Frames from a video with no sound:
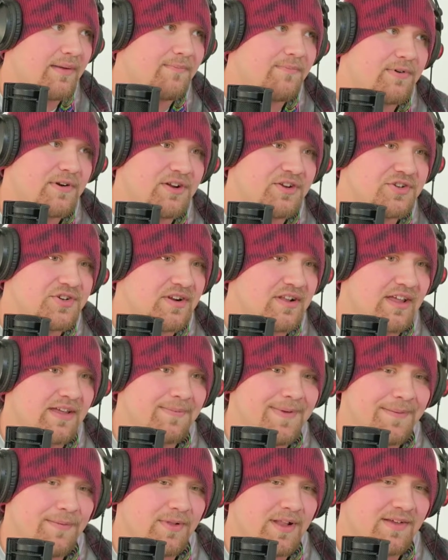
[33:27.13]
pretty sure like
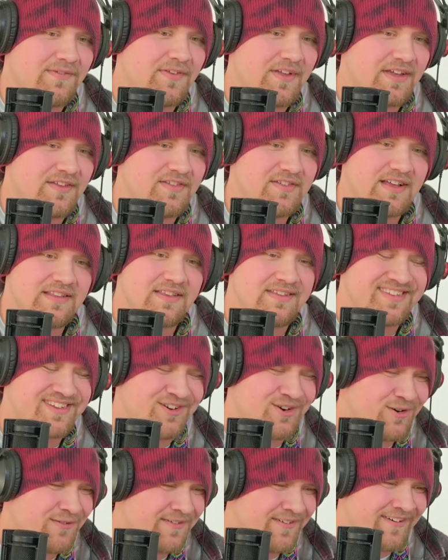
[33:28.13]
people have like said this
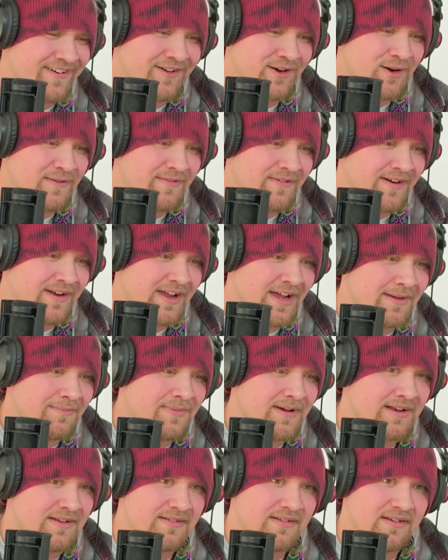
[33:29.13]
over and over again,
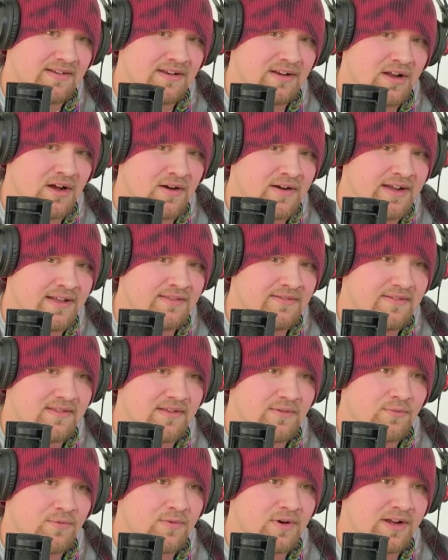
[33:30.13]
but no,
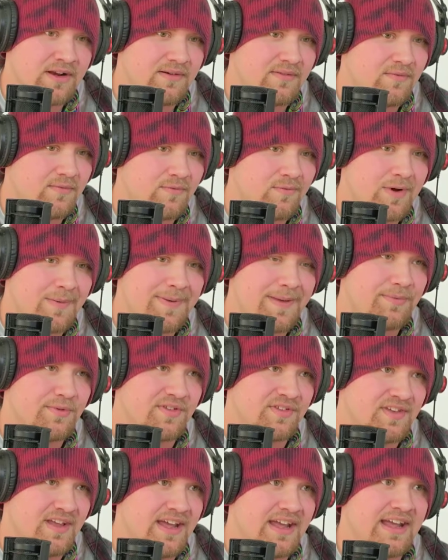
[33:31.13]
what people
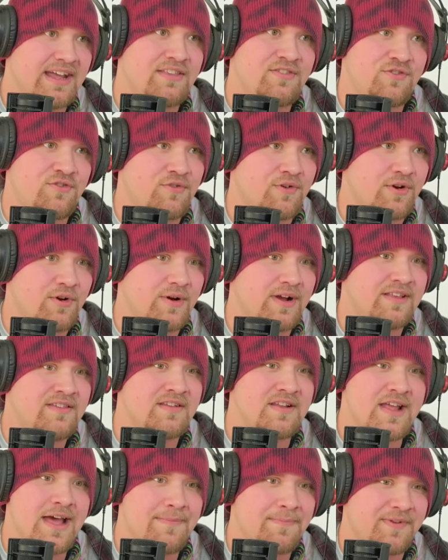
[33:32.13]
say, it's true. It's an
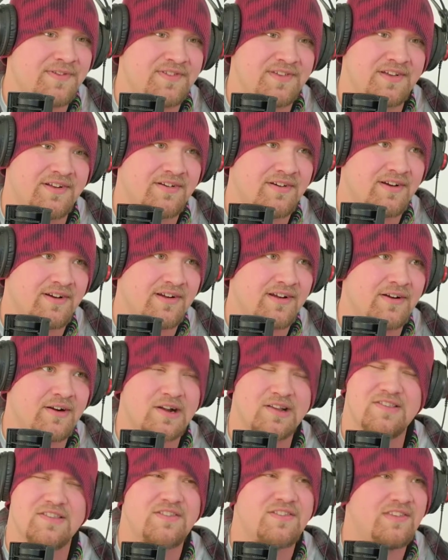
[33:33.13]
epicenter or
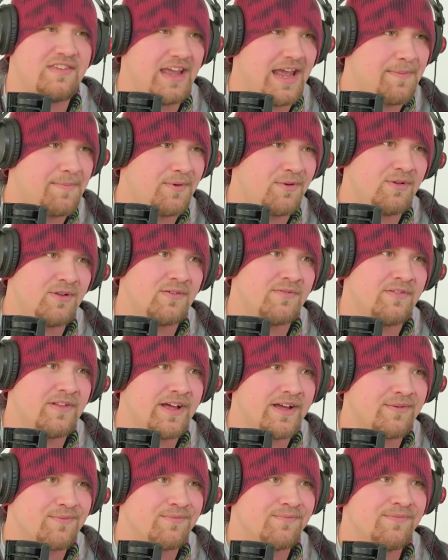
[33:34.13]
it's a staple of
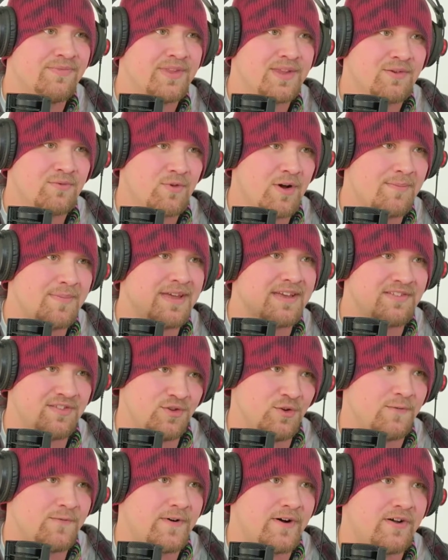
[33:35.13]
like what makes
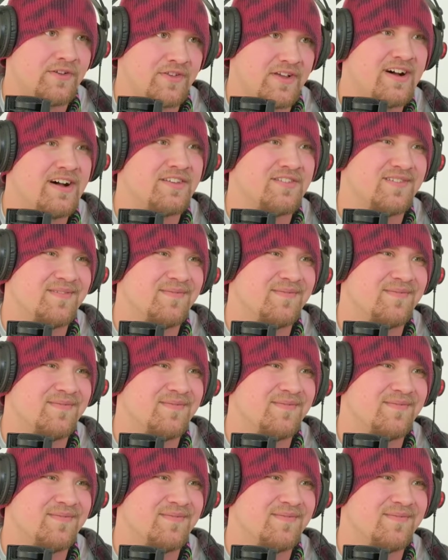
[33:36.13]
Sioux Falls awesome,